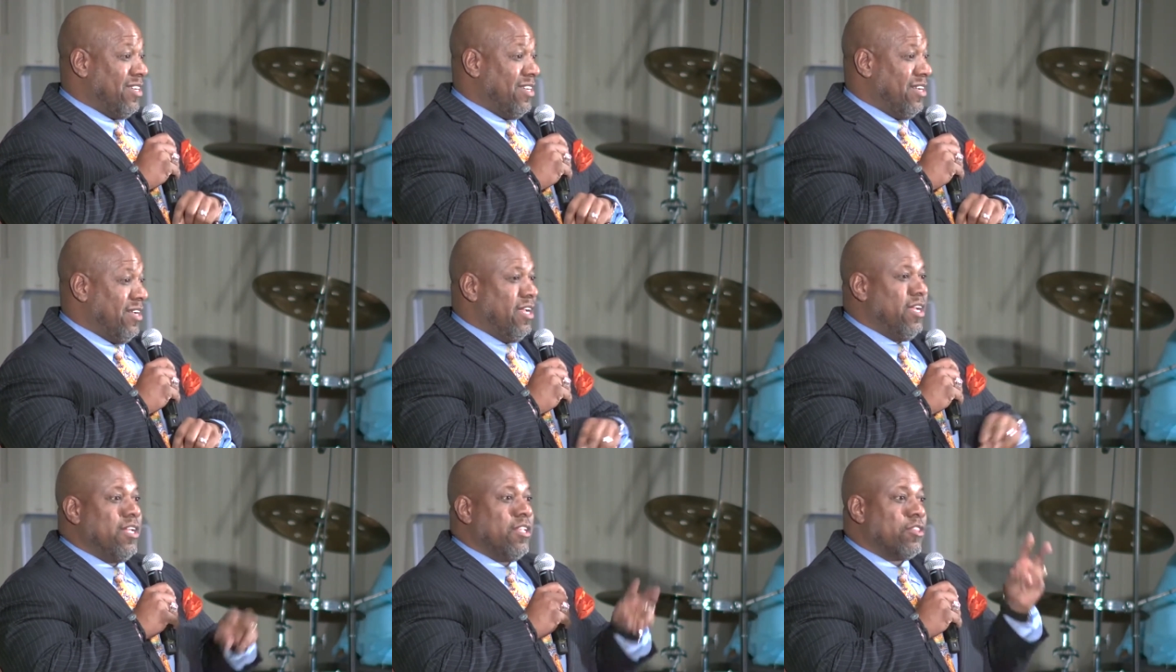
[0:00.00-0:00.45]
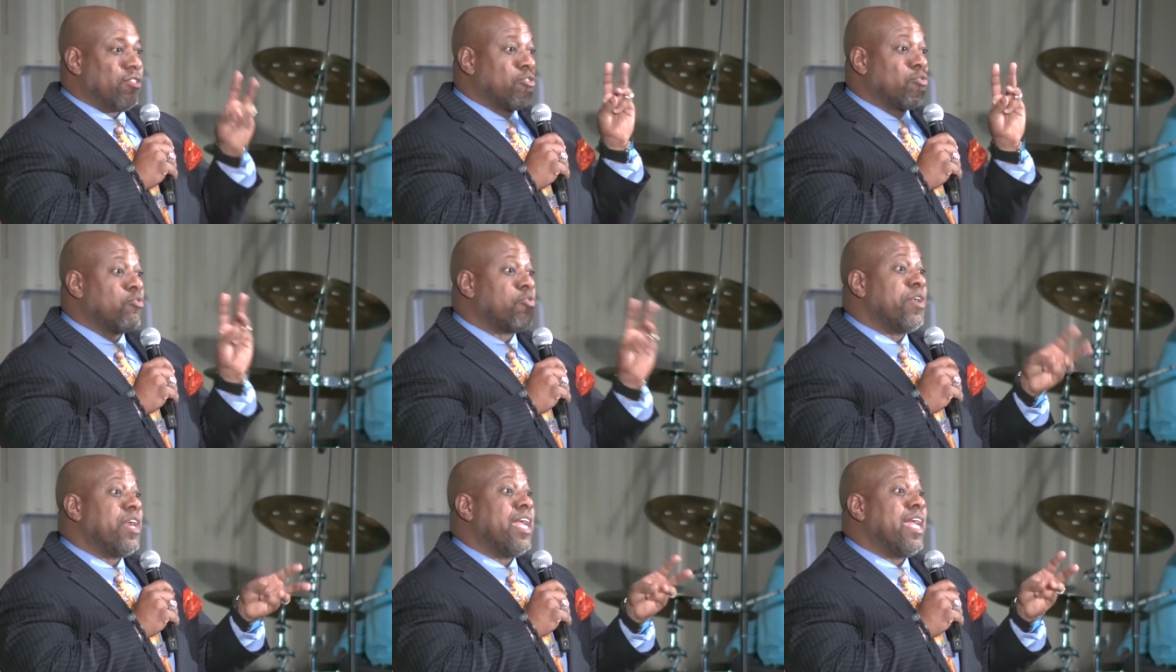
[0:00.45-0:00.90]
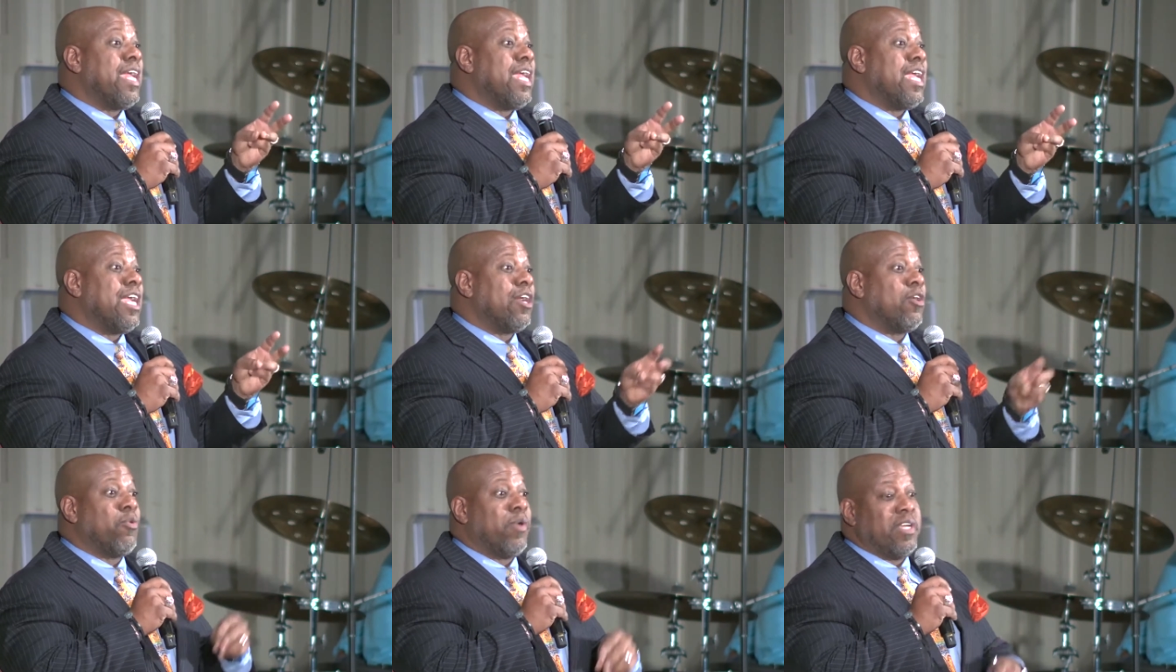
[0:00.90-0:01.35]
Of three
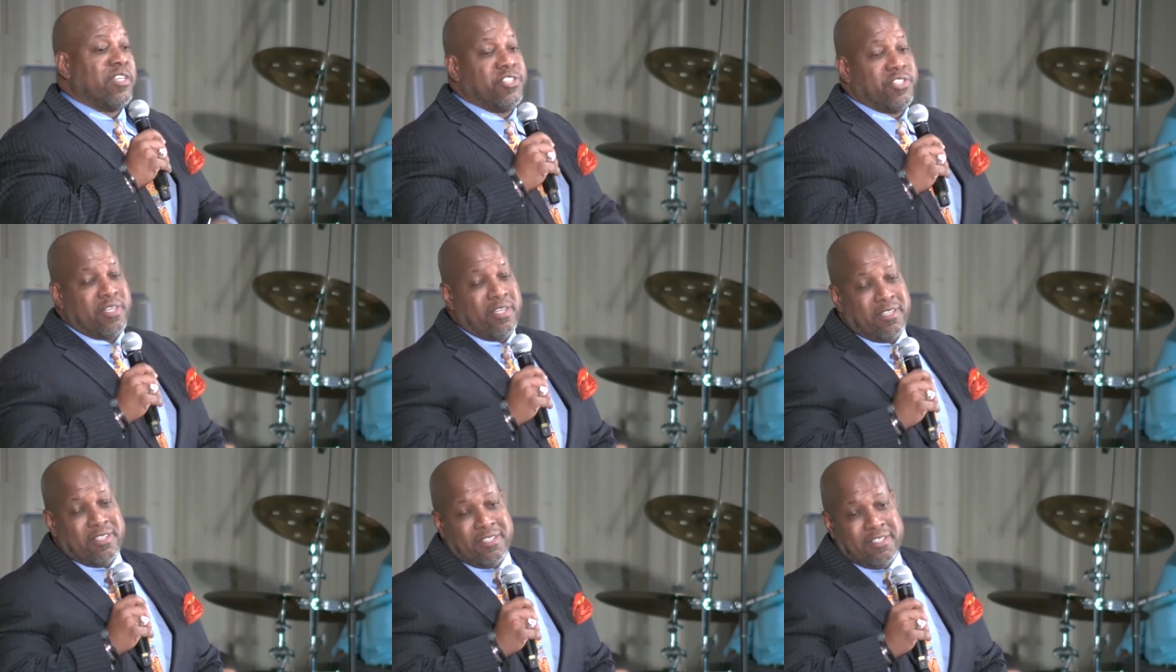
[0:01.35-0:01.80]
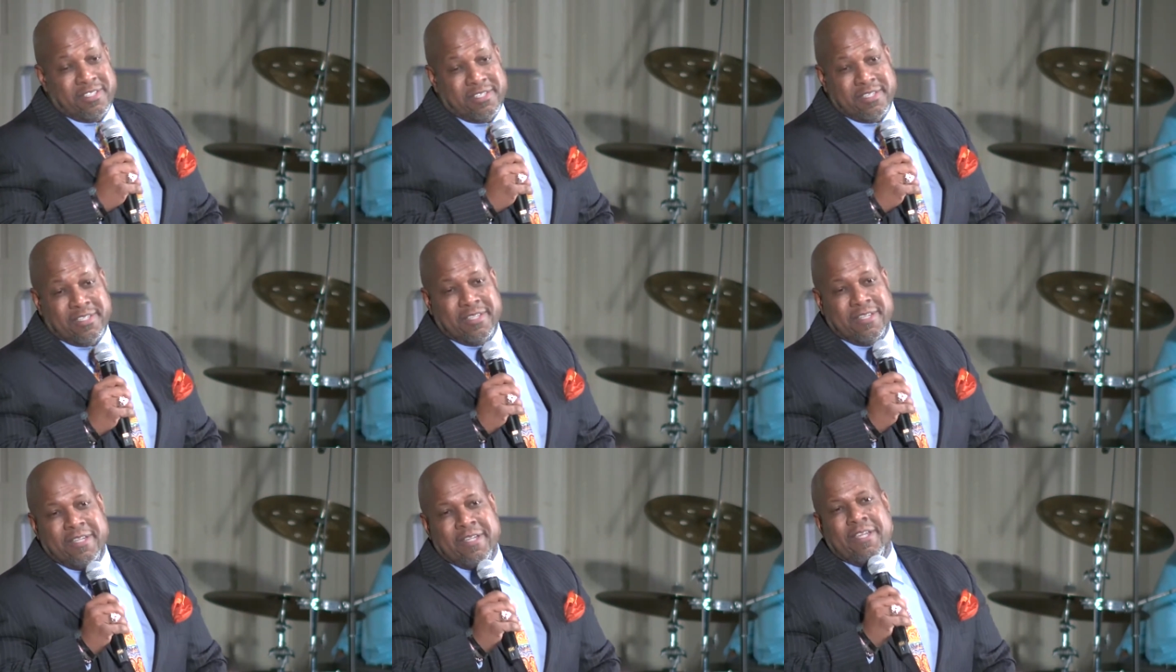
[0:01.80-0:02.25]
questions,